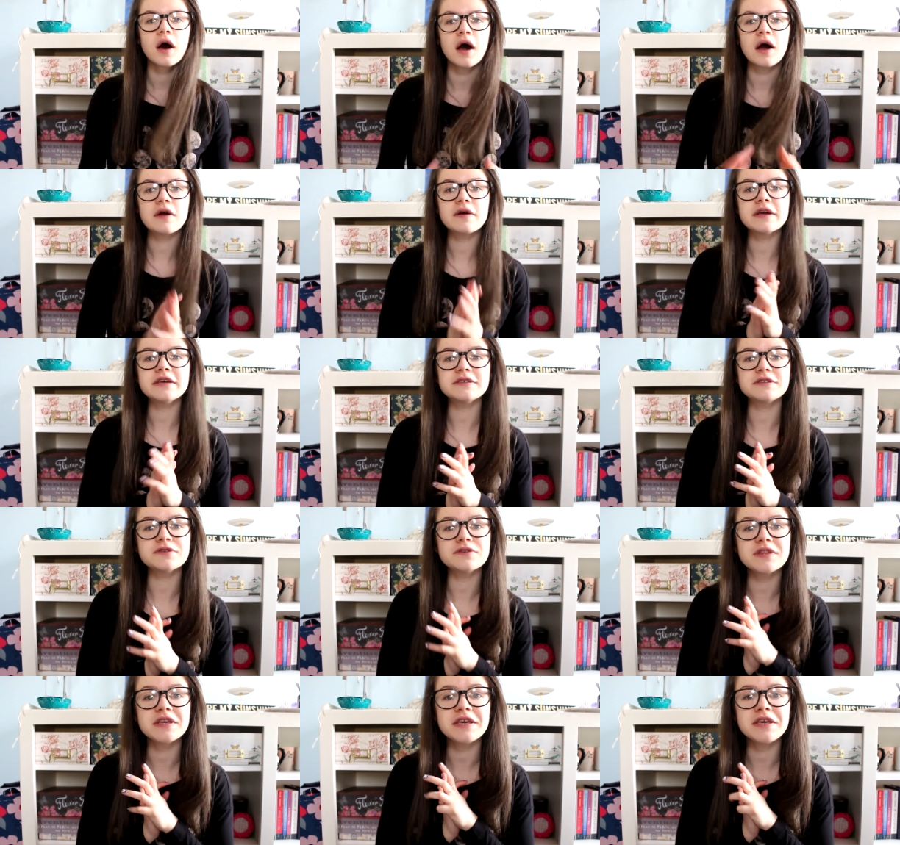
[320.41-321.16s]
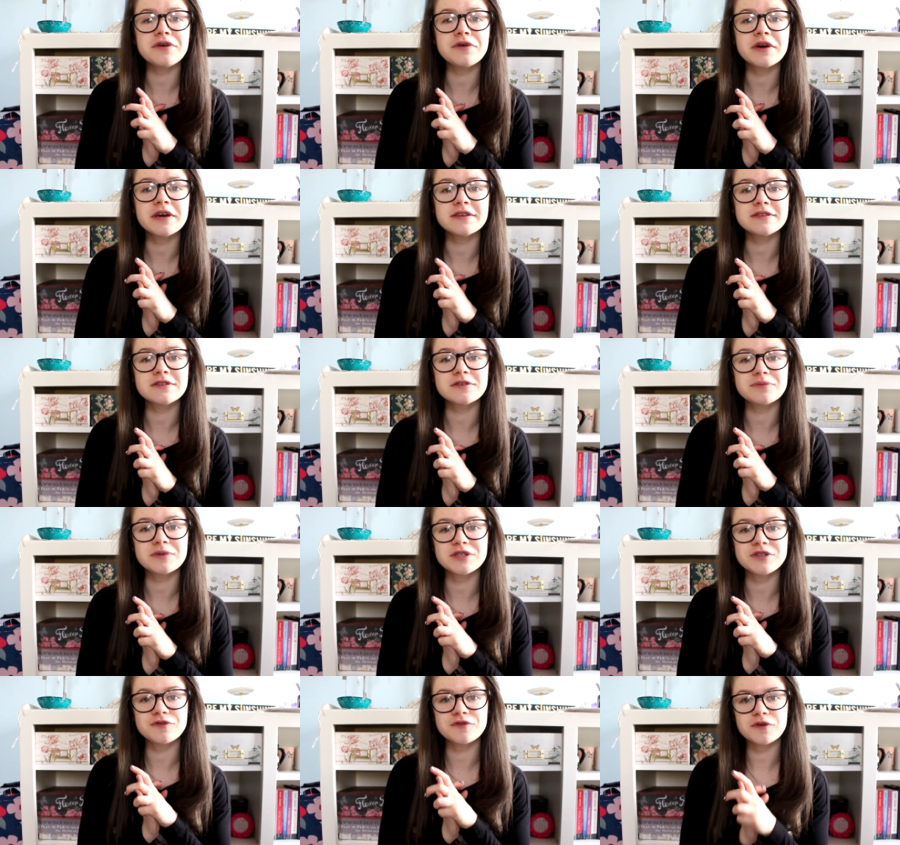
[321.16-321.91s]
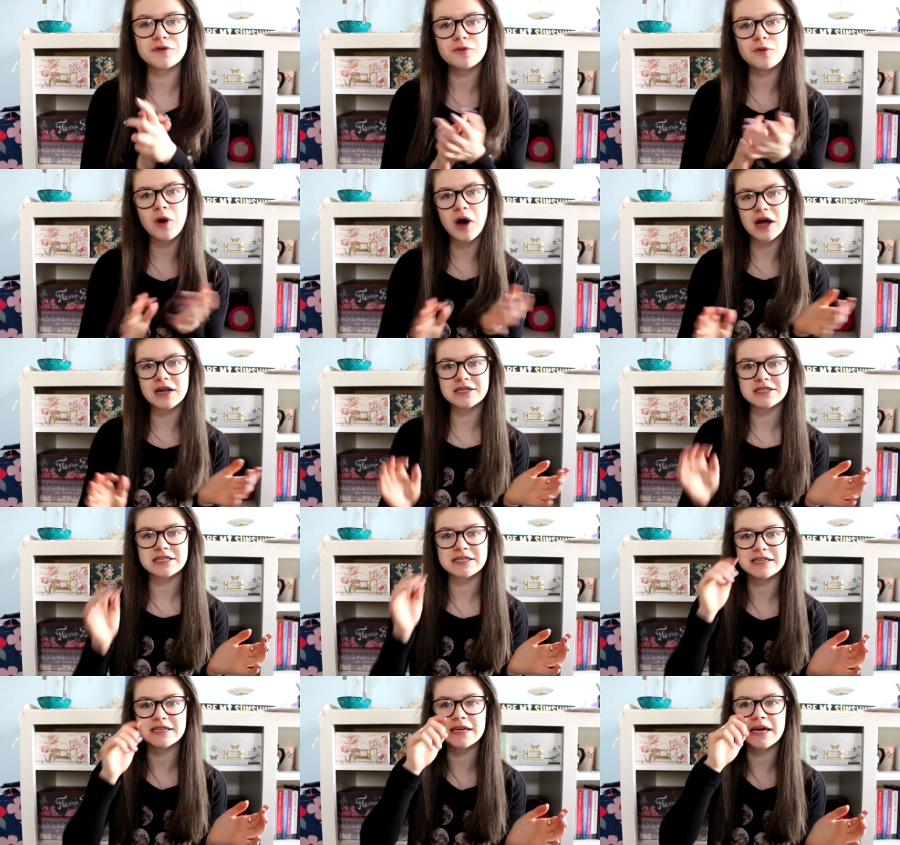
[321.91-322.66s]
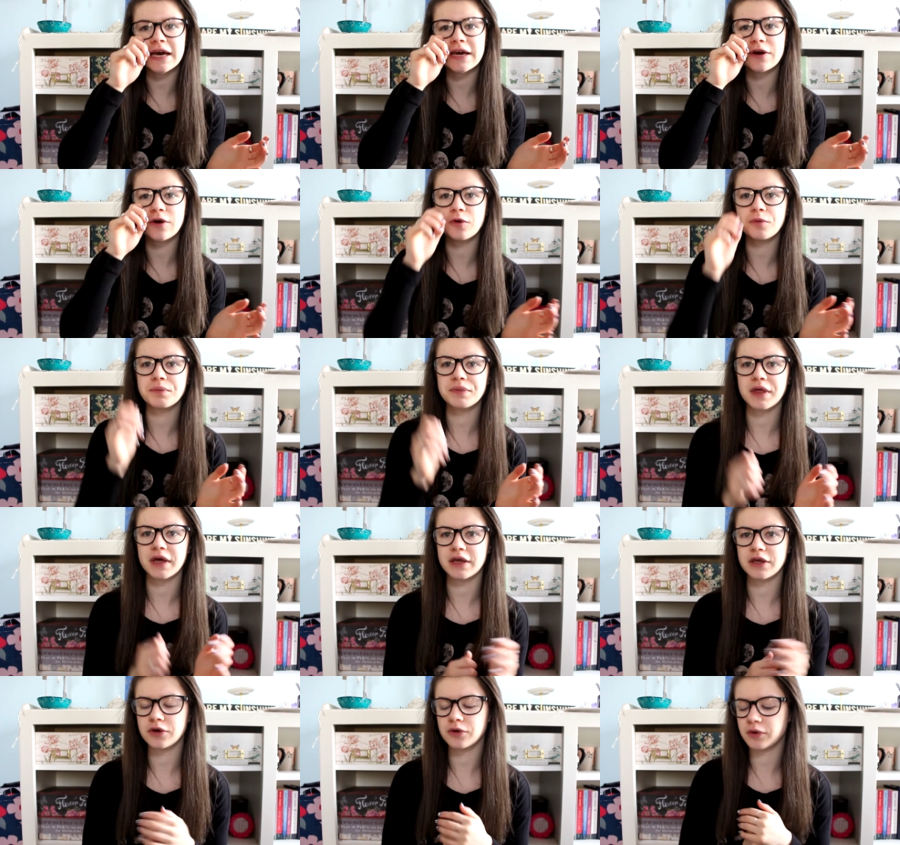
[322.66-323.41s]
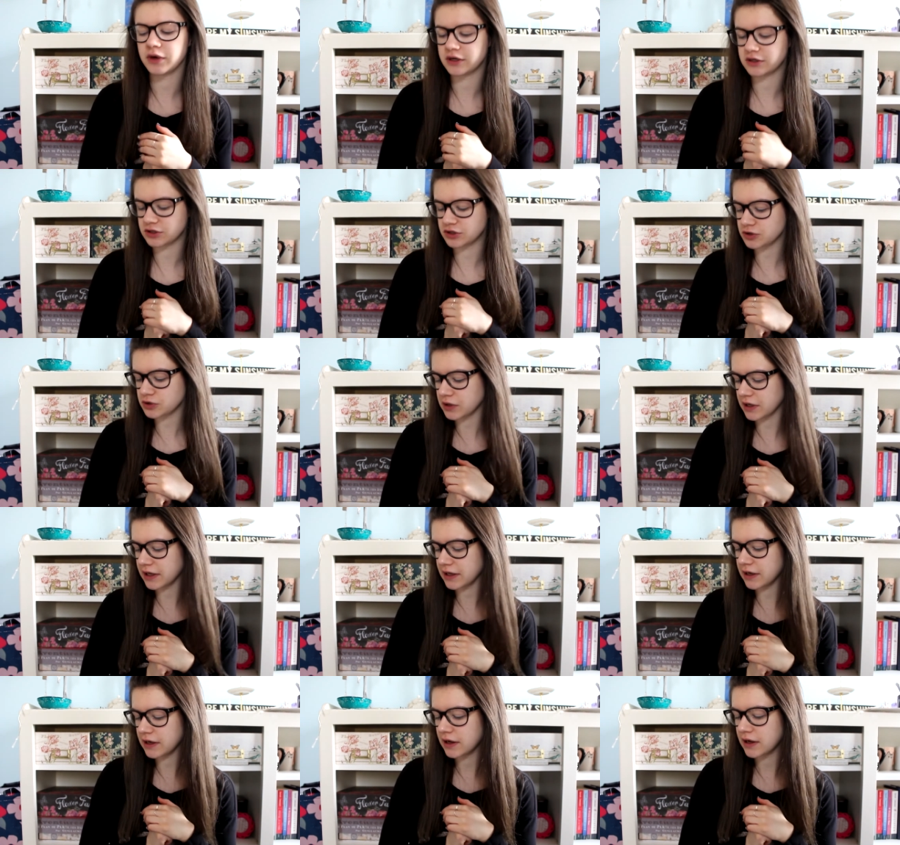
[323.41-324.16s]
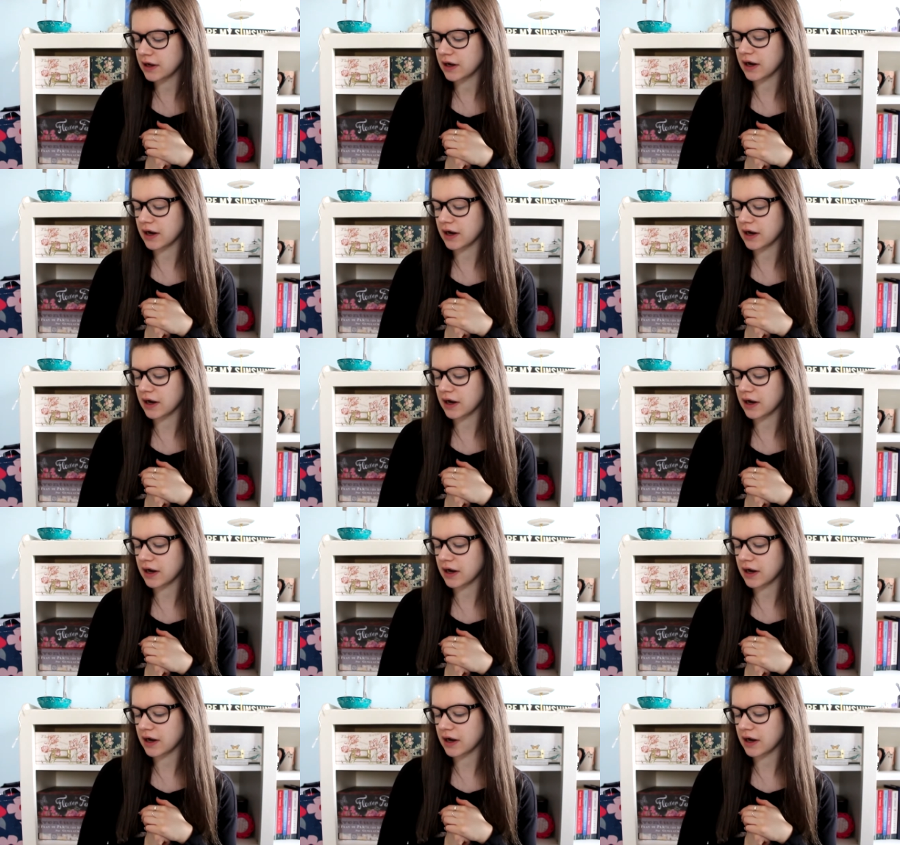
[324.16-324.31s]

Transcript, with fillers: Alright, so thank you guys so much for watching. I hope that you enjoyed.